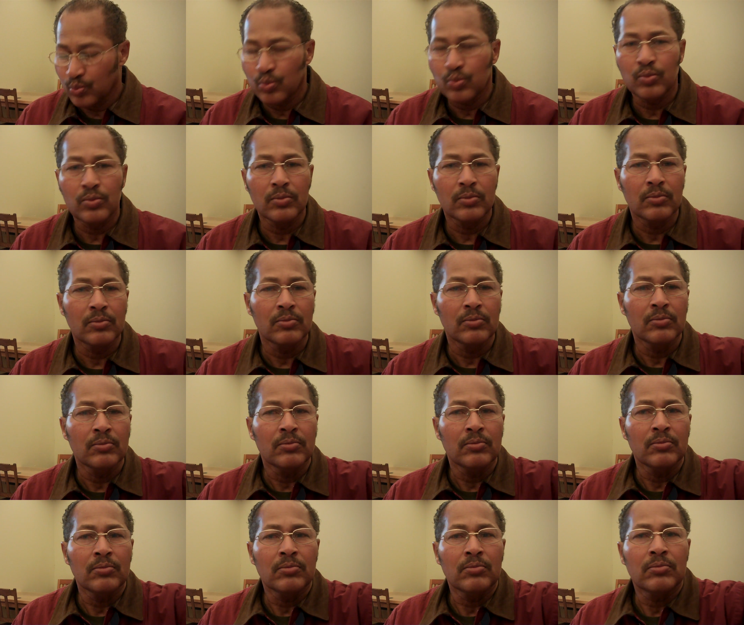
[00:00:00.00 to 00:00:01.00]

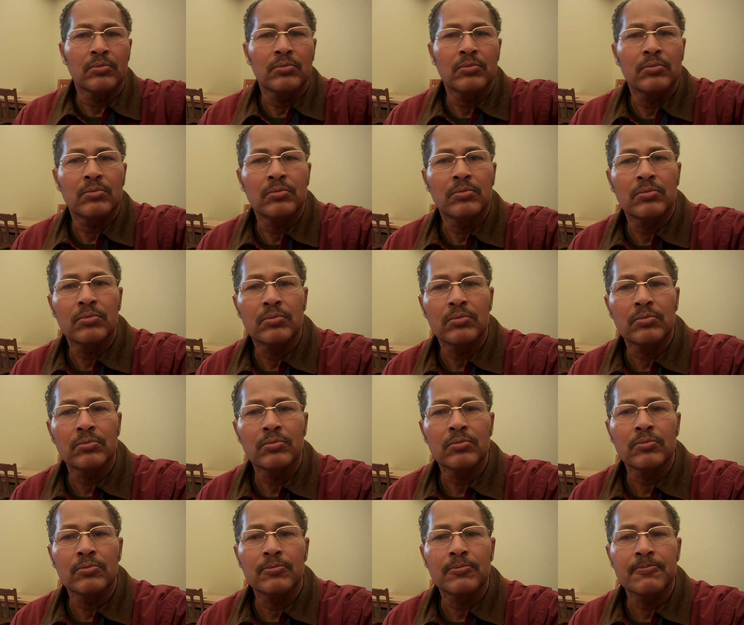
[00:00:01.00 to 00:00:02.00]

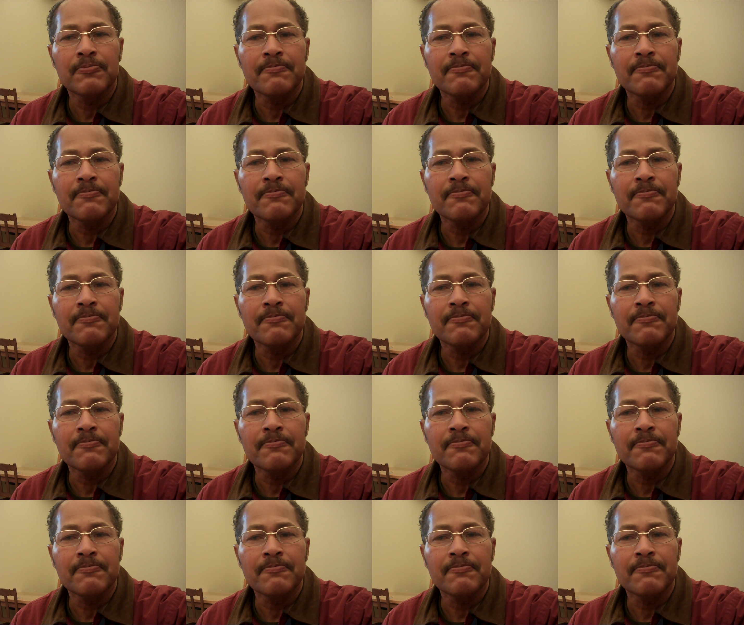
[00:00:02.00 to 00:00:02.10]
Nothing is said.